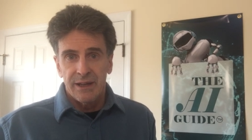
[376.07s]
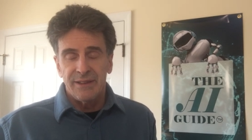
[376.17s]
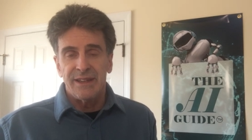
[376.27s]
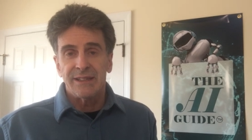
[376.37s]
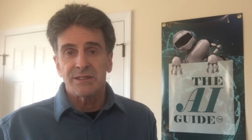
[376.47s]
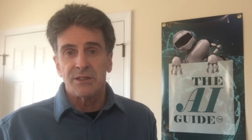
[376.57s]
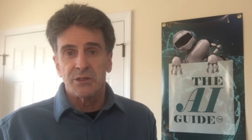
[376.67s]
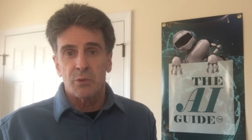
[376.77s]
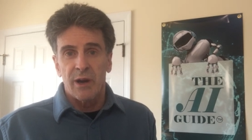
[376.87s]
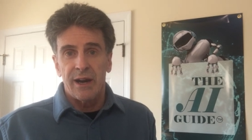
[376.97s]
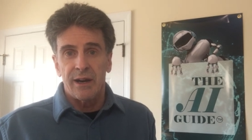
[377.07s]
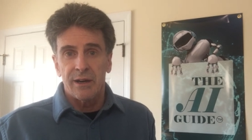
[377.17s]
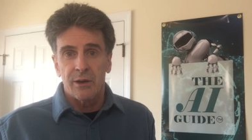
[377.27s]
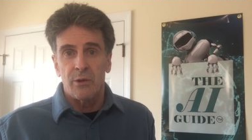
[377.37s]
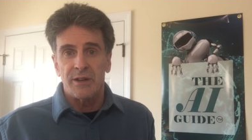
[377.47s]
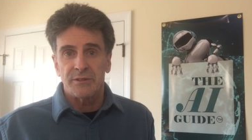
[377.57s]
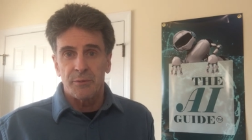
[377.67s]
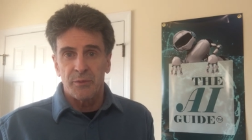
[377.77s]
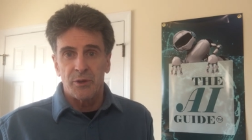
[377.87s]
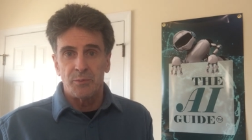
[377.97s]
And this is where
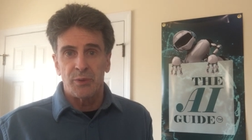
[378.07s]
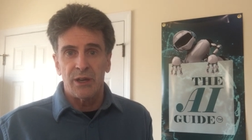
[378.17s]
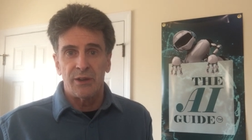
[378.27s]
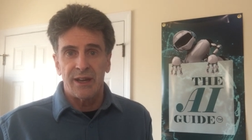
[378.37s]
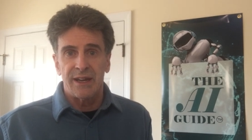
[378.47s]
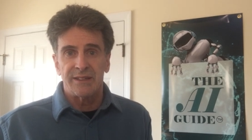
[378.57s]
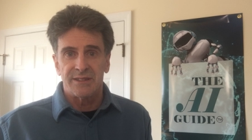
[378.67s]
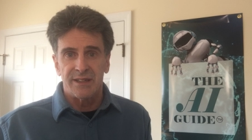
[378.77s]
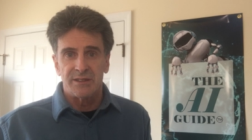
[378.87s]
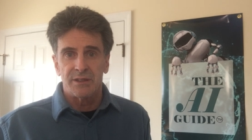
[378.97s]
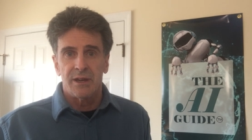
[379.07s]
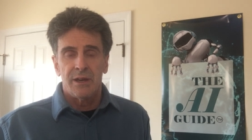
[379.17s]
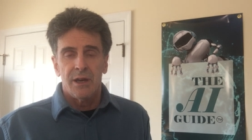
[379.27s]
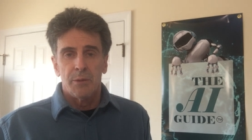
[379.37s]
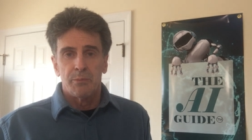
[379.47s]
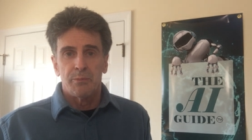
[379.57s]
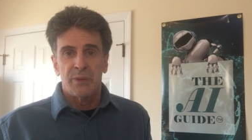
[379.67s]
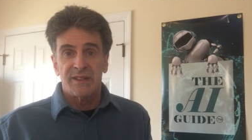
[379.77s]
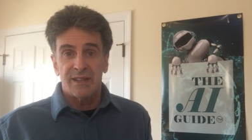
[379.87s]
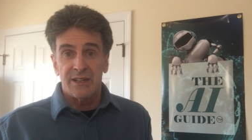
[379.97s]
quantum computing gets its
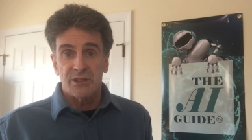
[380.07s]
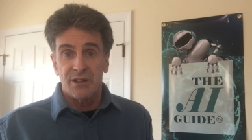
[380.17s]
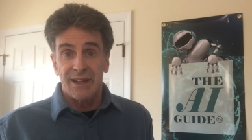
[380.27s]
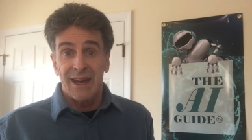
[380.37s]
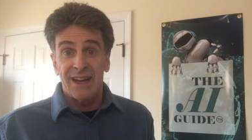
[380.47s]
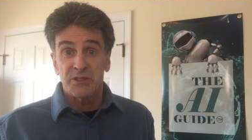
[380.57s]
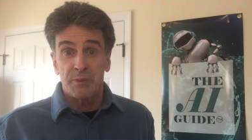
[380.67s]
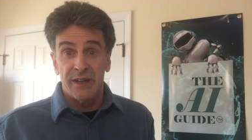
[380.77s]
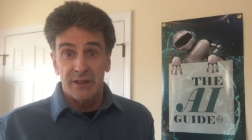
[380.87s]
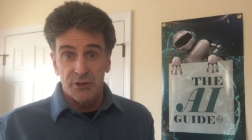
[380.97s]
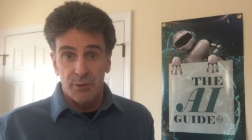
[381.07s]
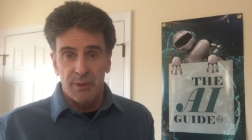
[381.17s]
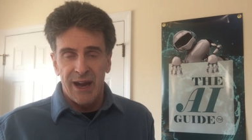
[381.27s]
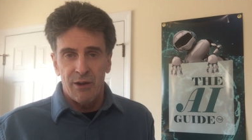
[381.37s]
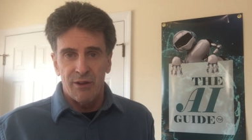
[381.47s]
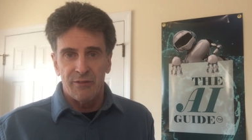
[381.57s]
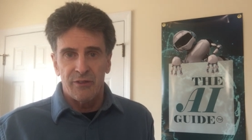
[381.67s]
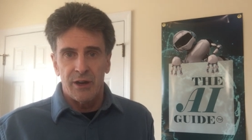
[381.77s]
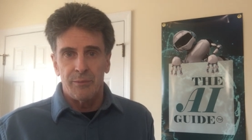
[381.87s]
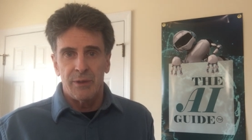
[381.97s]
potentially exponential power
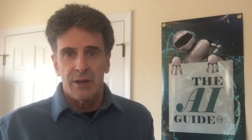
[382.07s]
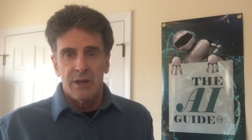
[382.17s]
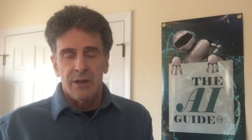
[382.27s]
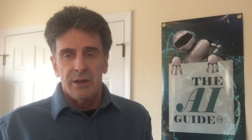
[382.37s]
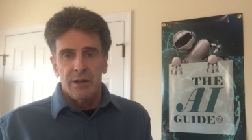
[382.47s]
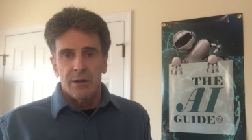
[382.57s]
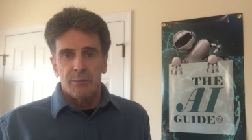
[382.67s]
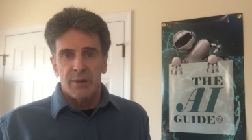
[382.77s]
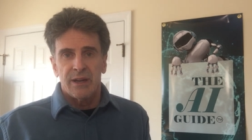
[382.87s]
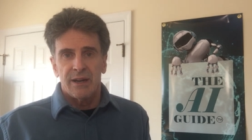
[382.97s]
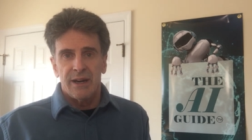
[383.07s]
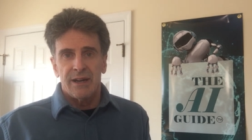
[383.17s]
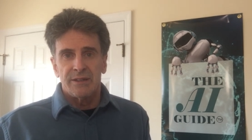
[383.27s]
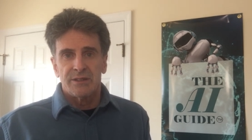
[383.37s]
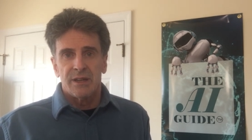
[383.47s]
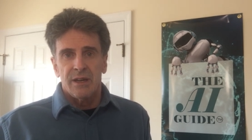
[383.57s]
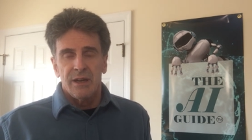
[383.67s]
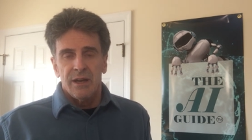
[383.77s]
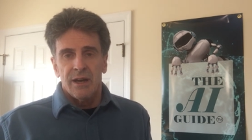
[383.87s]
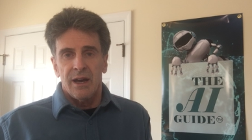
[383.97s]
from, because
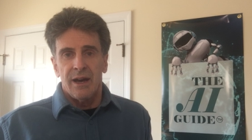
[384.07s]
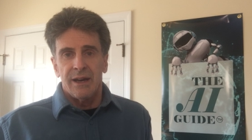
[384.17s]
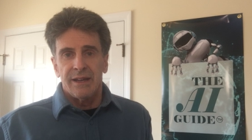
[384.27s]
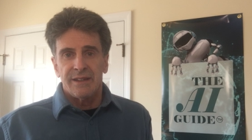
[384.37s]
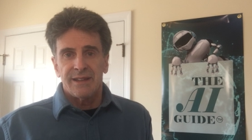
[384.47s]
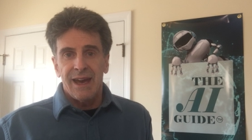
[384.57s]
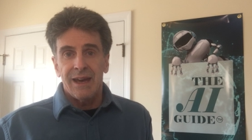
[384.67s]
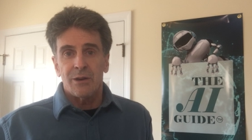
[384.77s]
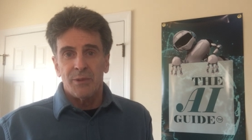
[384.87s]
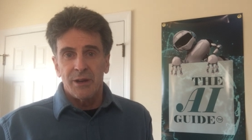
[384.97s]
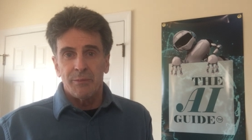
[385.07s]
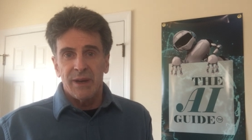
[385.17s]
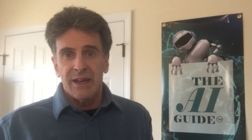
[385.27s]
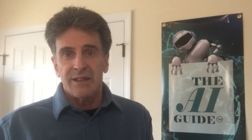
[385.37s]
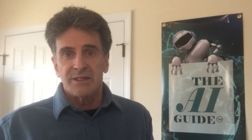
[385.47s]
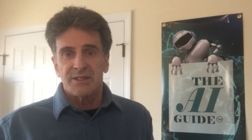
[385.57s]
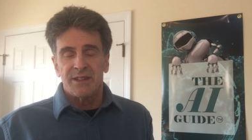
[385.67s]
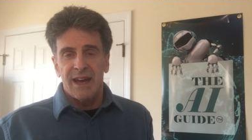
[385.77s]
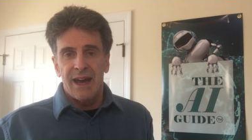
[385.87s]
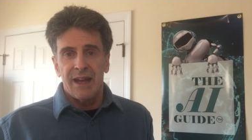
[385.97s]
uh, entanglement means
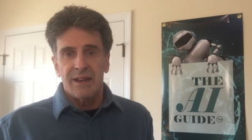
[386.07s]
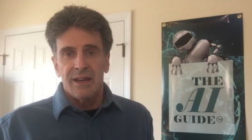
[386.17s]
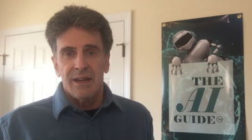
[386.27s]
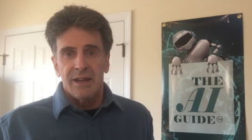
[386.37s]
that